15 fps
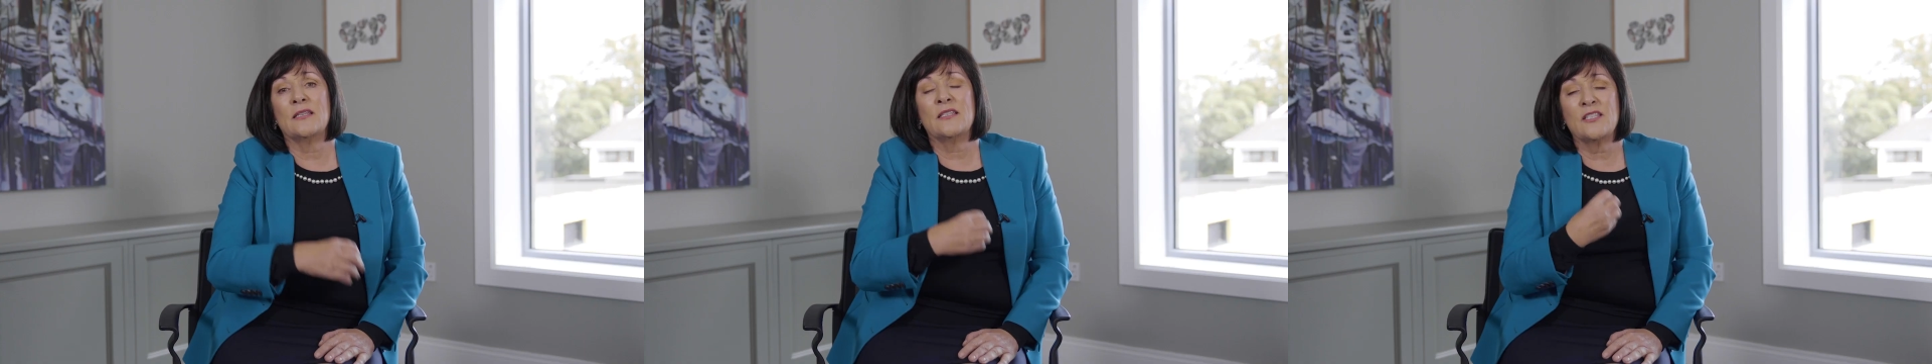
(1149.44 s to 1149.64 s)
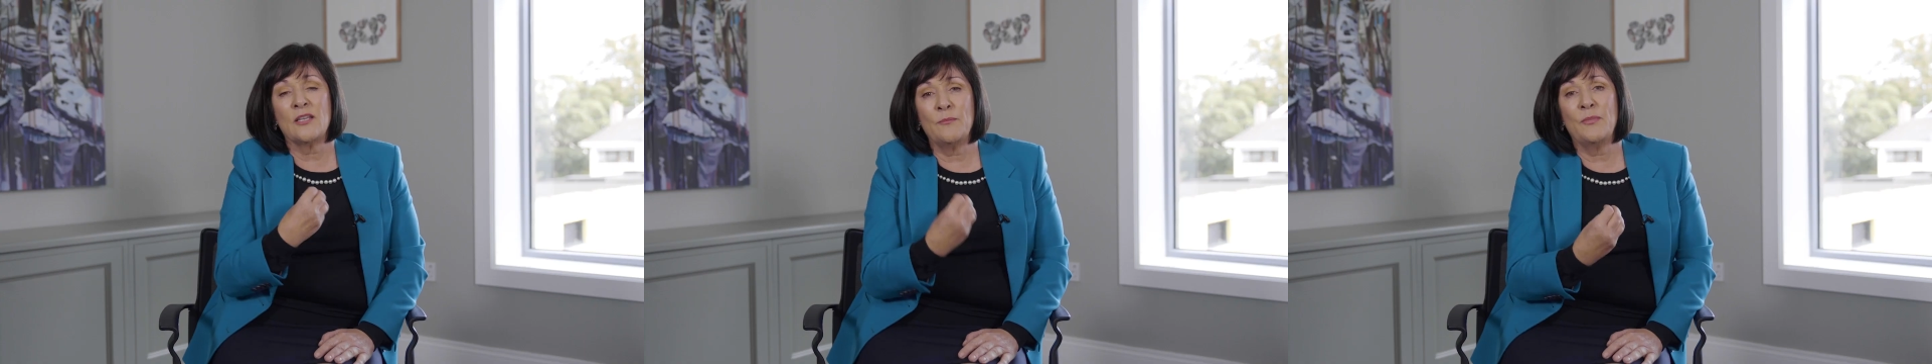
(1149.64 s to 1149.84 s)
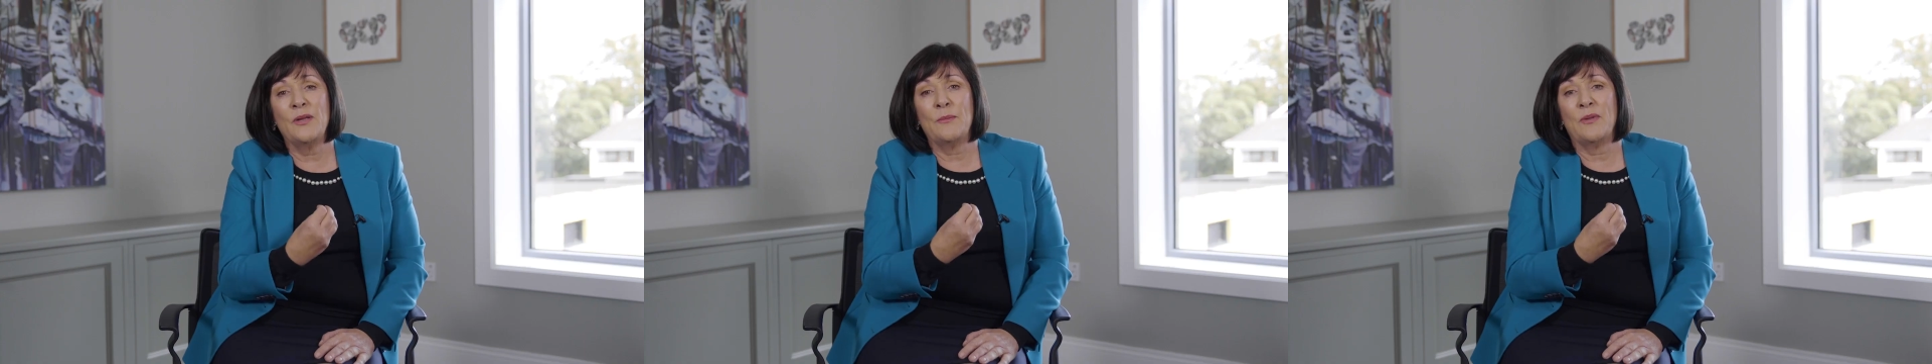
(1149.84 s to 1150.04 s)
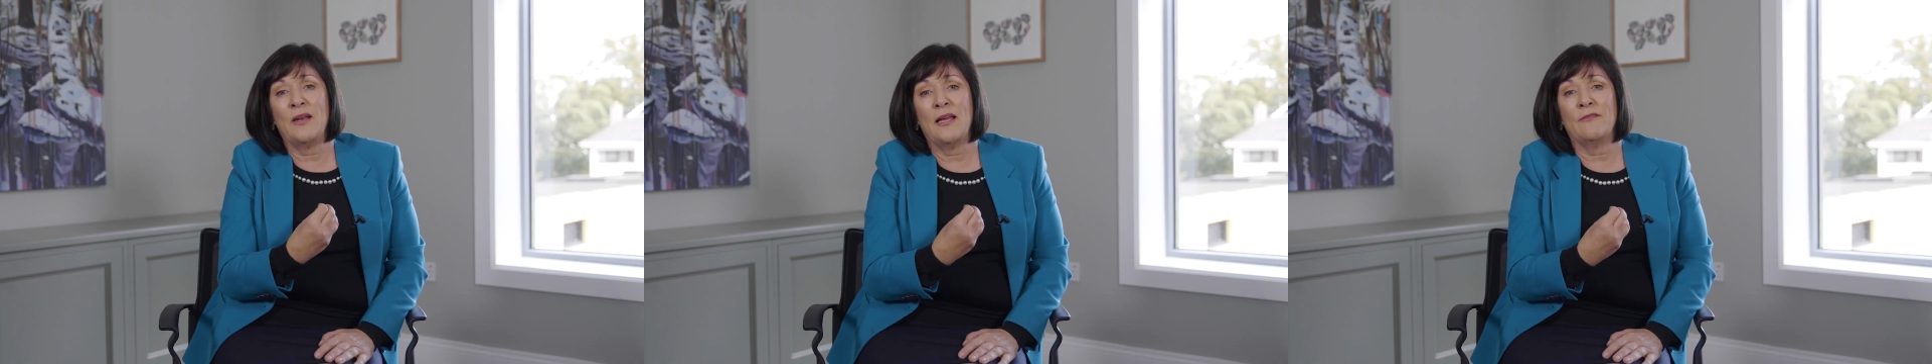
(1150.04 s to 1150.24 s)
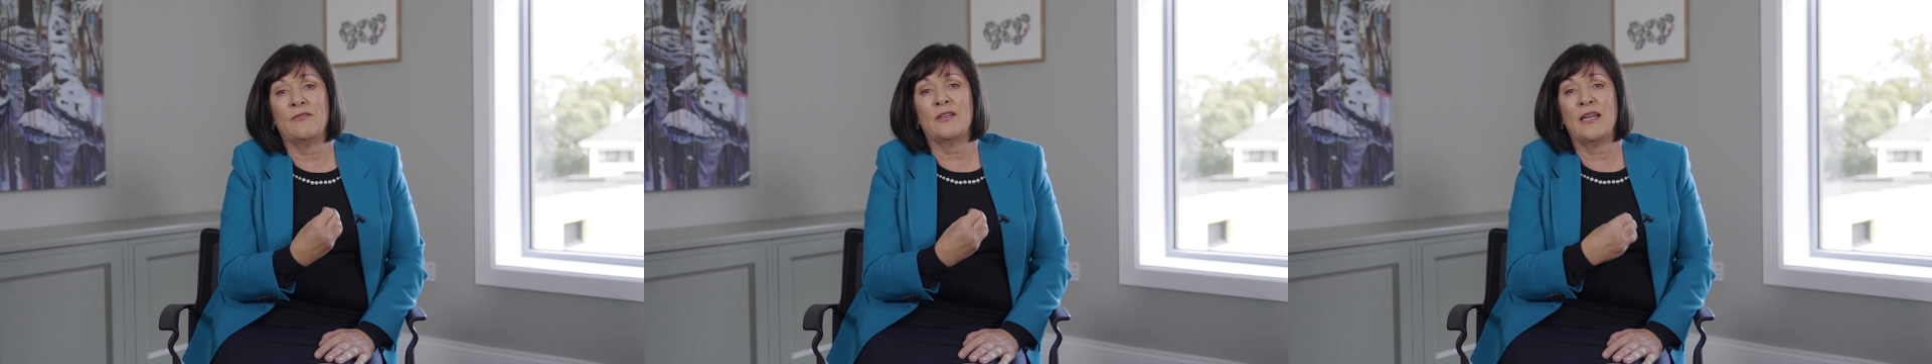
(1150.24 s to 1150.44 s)
Some people
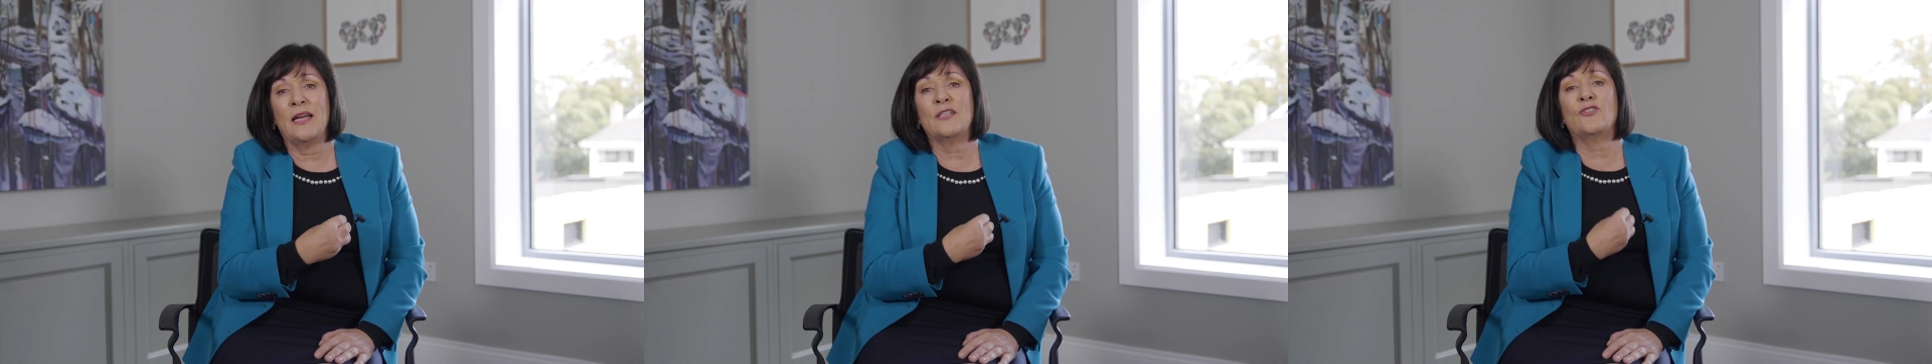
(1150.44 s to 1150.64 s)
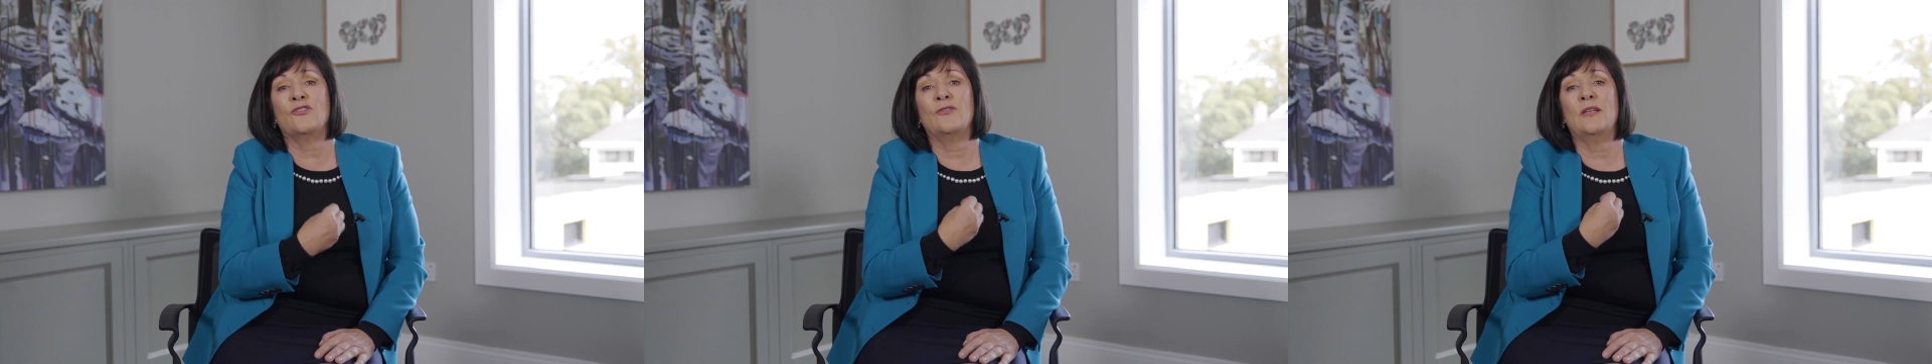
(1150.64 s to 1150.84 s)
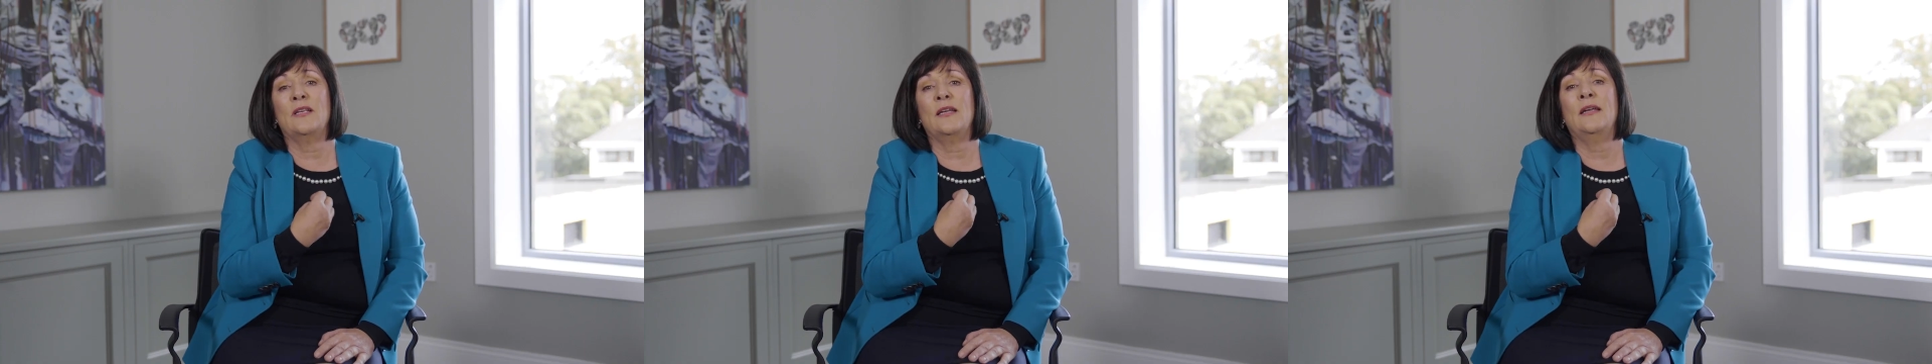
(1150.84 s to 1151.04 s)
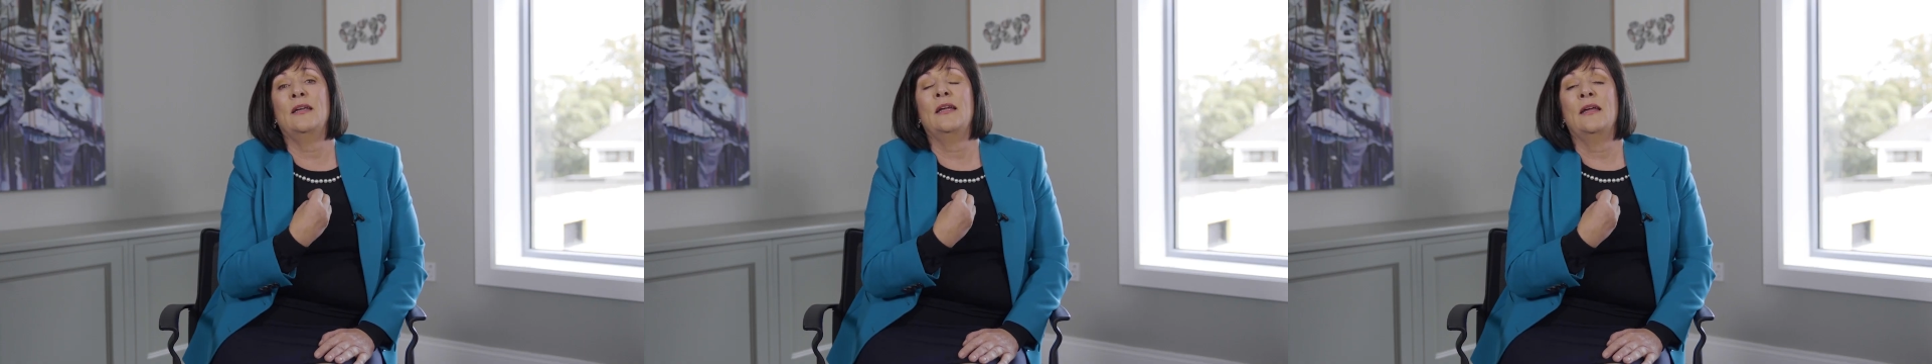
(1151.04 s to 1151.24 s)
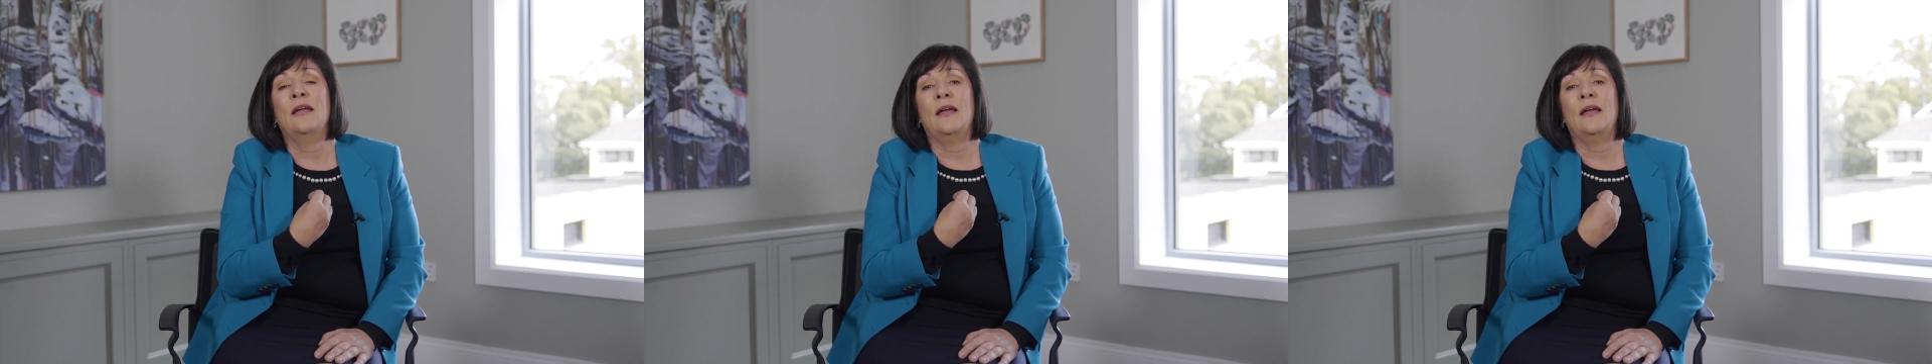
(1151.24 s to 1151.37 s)
have it naturally,